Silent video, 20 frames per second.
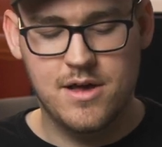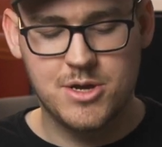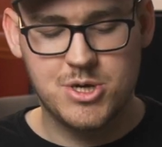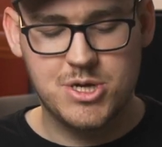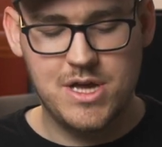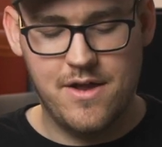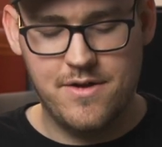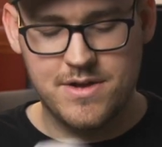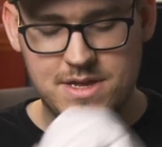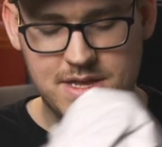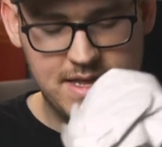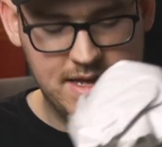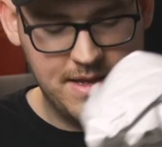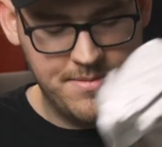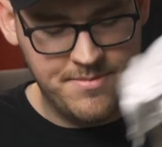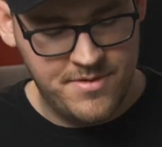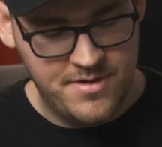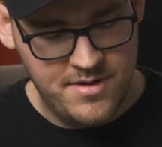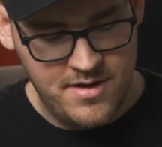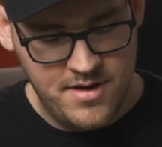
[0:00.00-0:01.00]
Shout out to
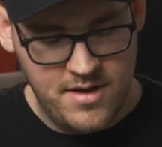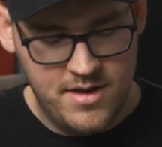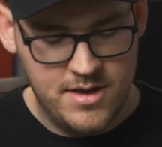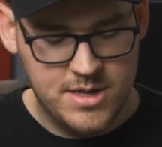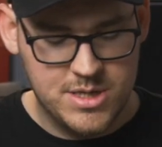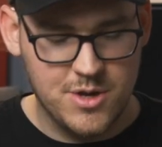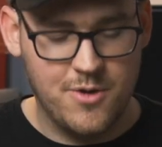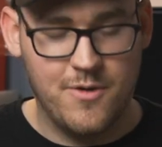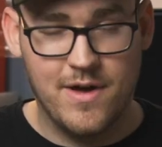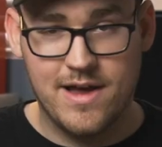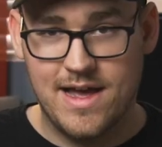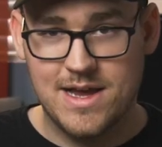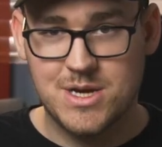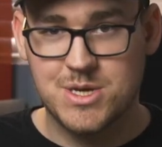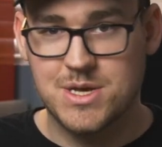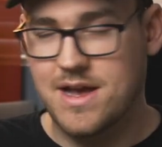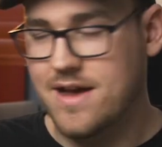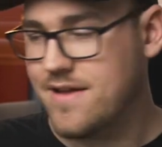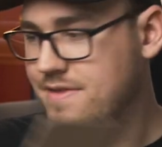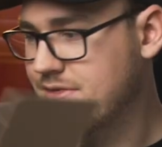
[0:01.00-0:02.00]
them. So I
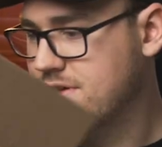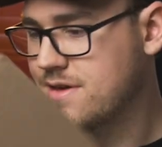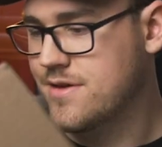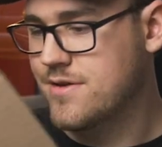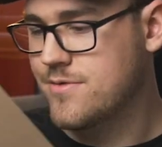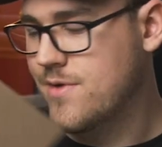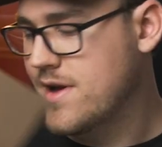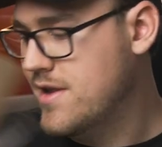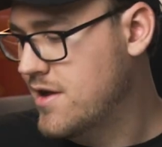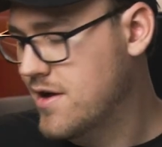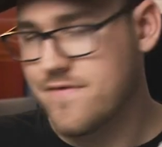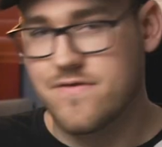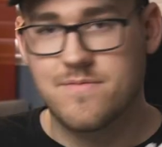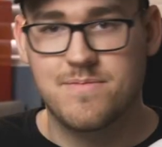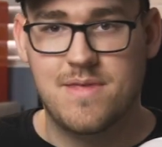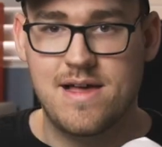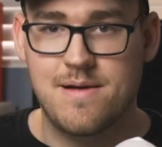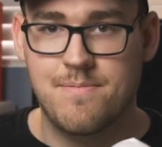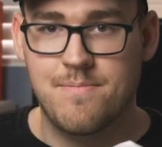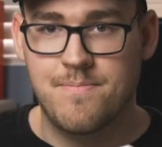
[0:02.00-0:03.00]
actually got the Radar from
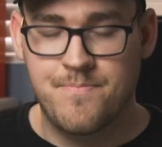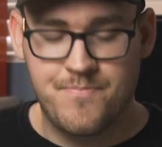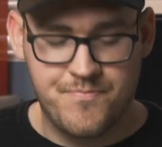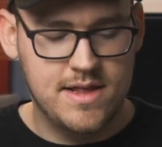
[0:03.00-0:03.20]
them.